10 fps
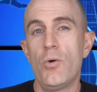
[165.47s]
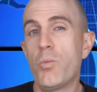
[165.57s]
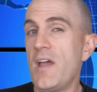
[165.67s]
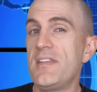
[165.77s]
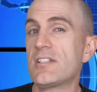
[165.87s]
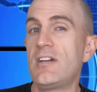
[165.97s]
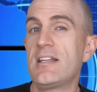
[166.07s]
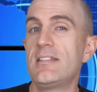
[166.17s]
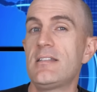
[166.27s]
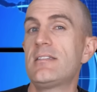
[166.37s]
Where this
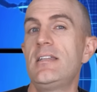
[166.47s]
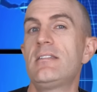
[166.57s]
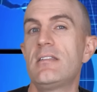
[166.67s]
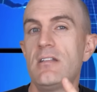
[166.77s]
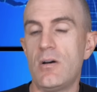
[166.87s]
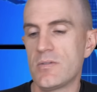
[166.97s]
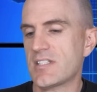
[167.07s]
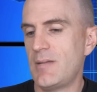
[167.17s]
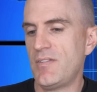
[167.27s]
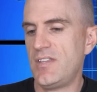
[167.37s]
crankset sits in the whole
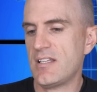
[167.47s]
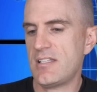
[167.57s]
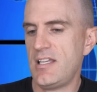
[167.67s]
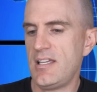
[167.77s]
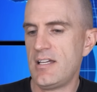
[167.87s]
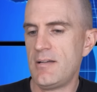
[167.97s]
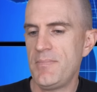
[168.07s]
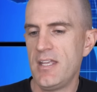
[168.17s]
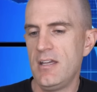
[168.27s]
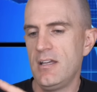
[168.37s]
scheme of things here,